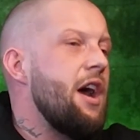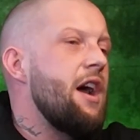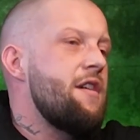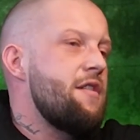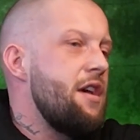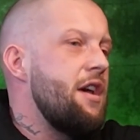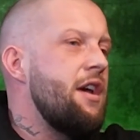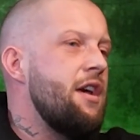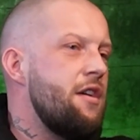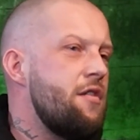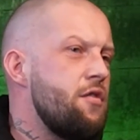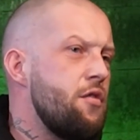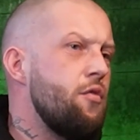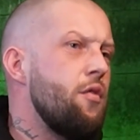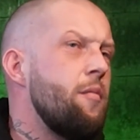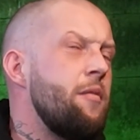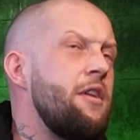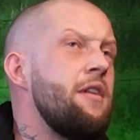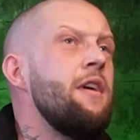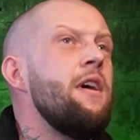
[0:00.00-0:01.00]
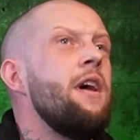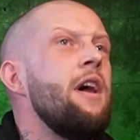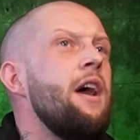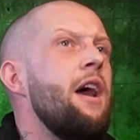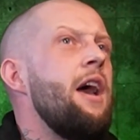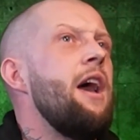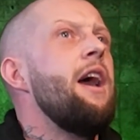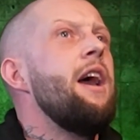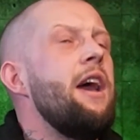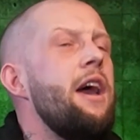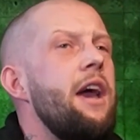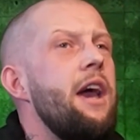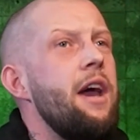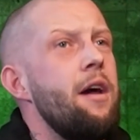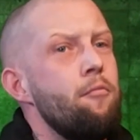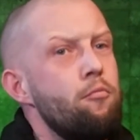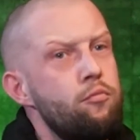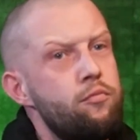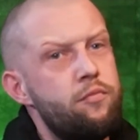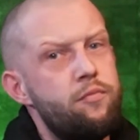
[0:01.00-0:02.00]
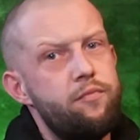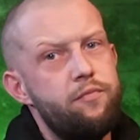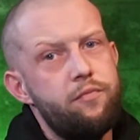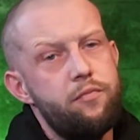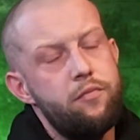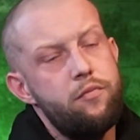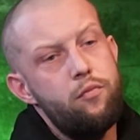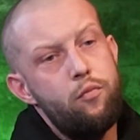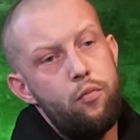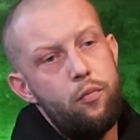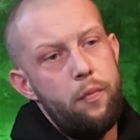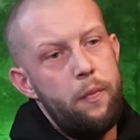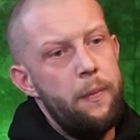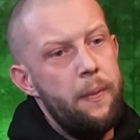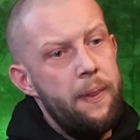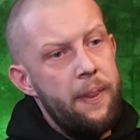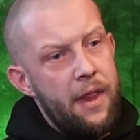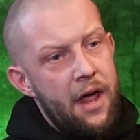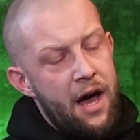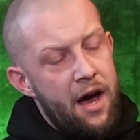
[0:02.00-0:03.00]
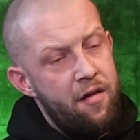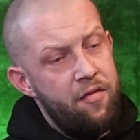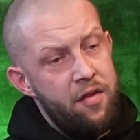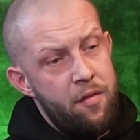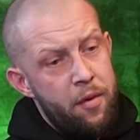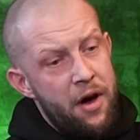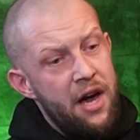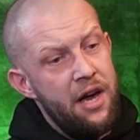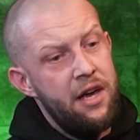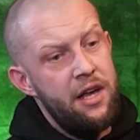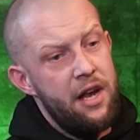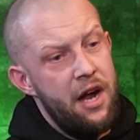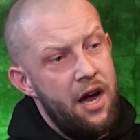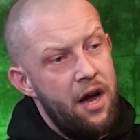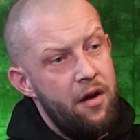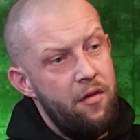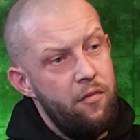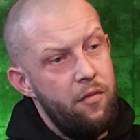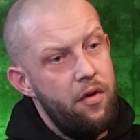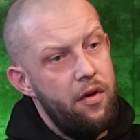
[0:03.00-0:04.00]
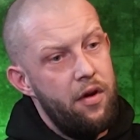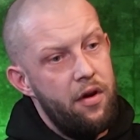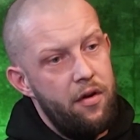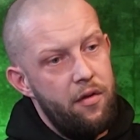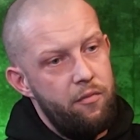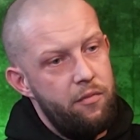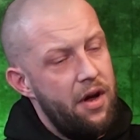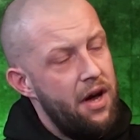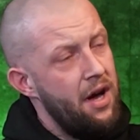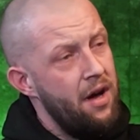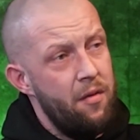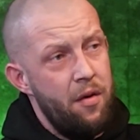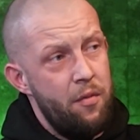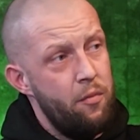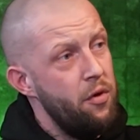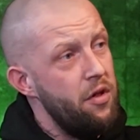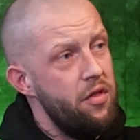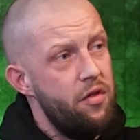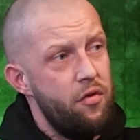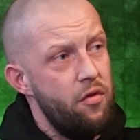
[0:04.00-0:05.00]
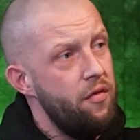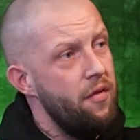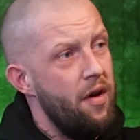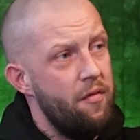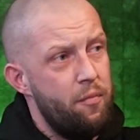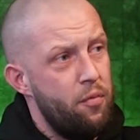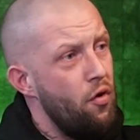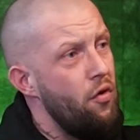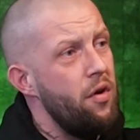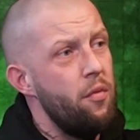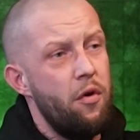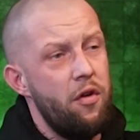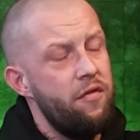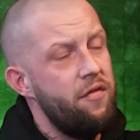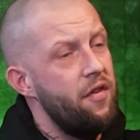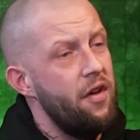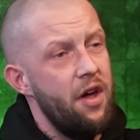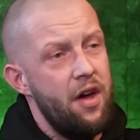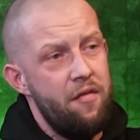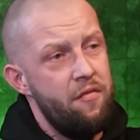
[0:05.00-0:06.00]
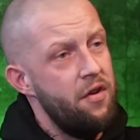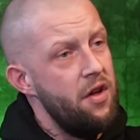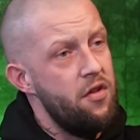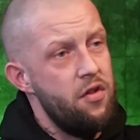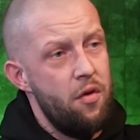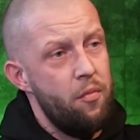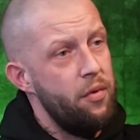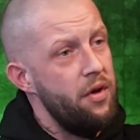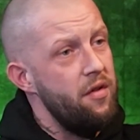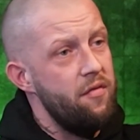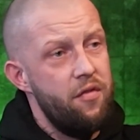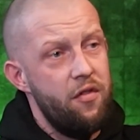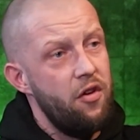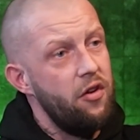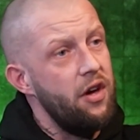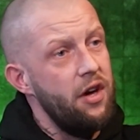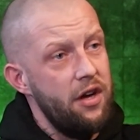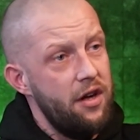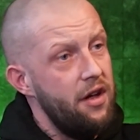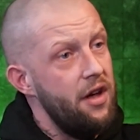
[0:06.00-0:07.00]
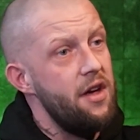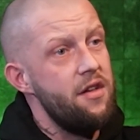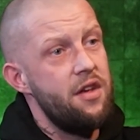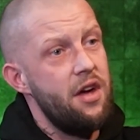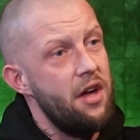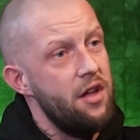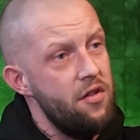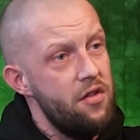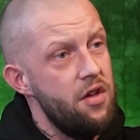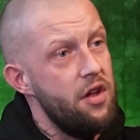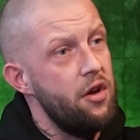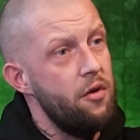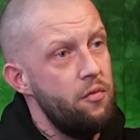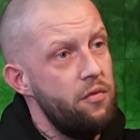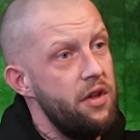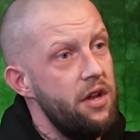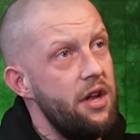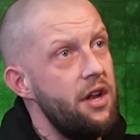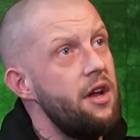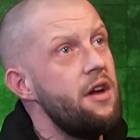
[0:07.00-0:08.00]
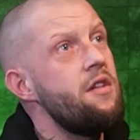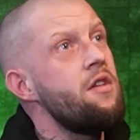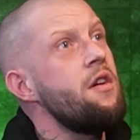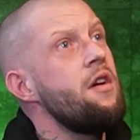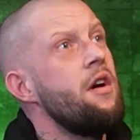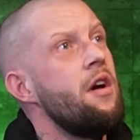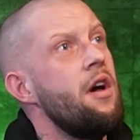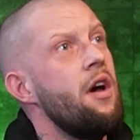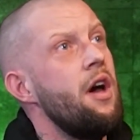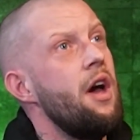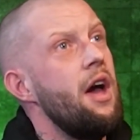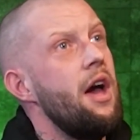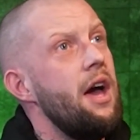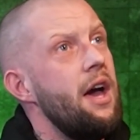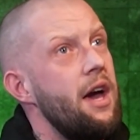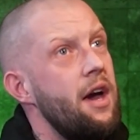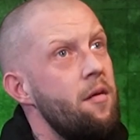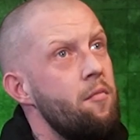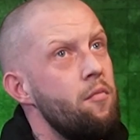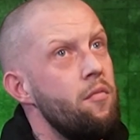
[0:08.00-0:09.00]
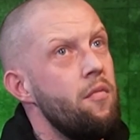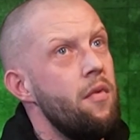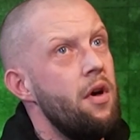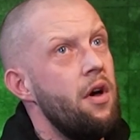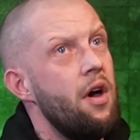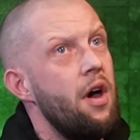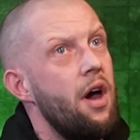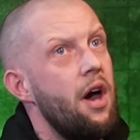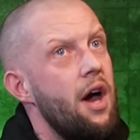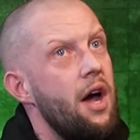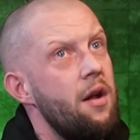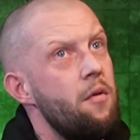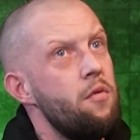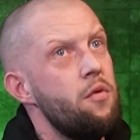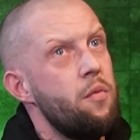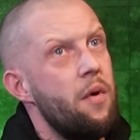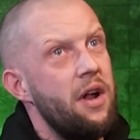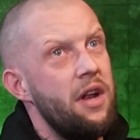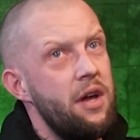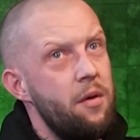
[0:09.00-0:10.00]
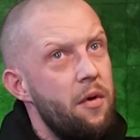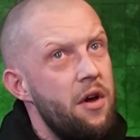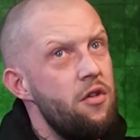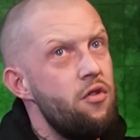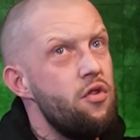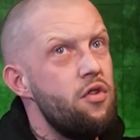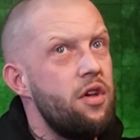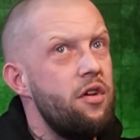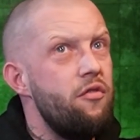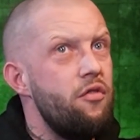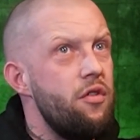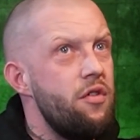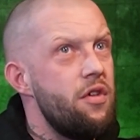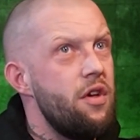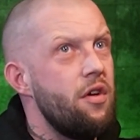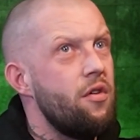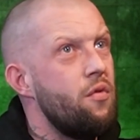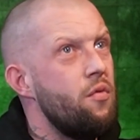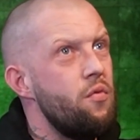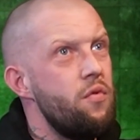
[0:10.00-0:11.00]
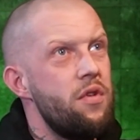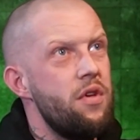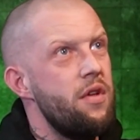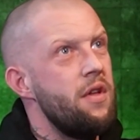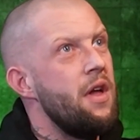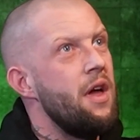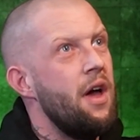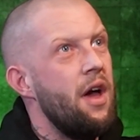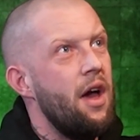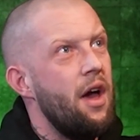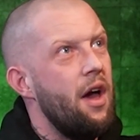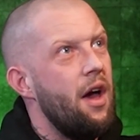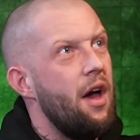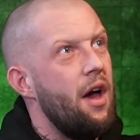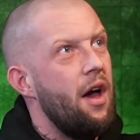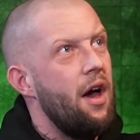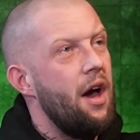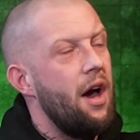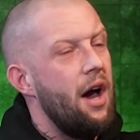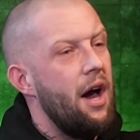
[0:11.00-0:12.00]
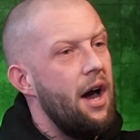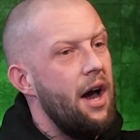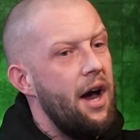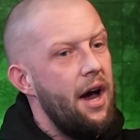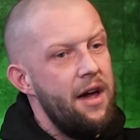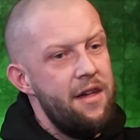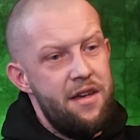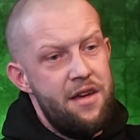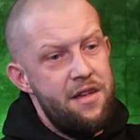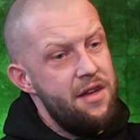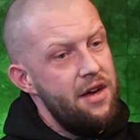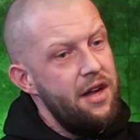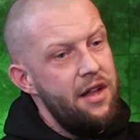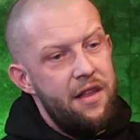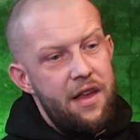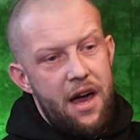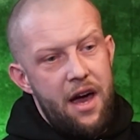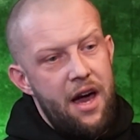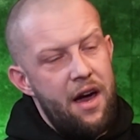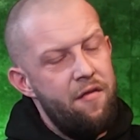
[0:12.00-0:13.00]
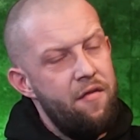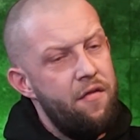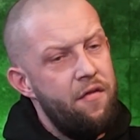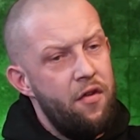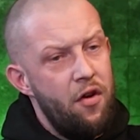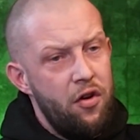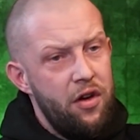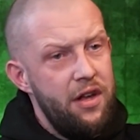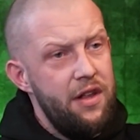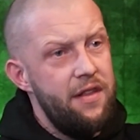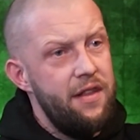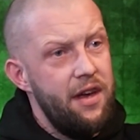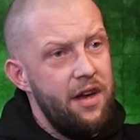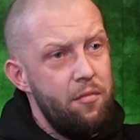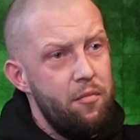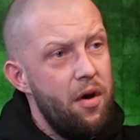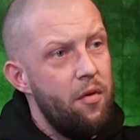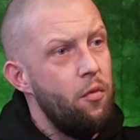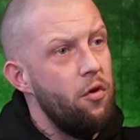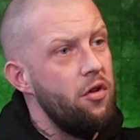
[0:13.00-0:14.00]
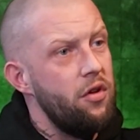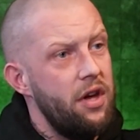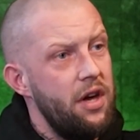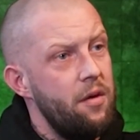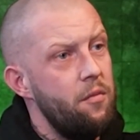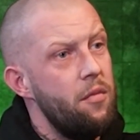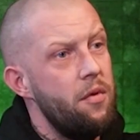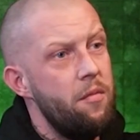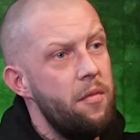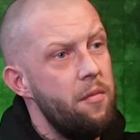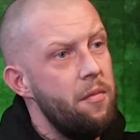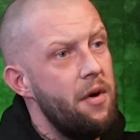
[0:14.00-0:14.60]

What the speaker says: asset, do you know what I mean? After the back of that, I went through, I've probably worked for every subway in fucking Glasgow and surrounding areas. And it was one of the ones just going in circles, and as I said, I fucking take my work home with me,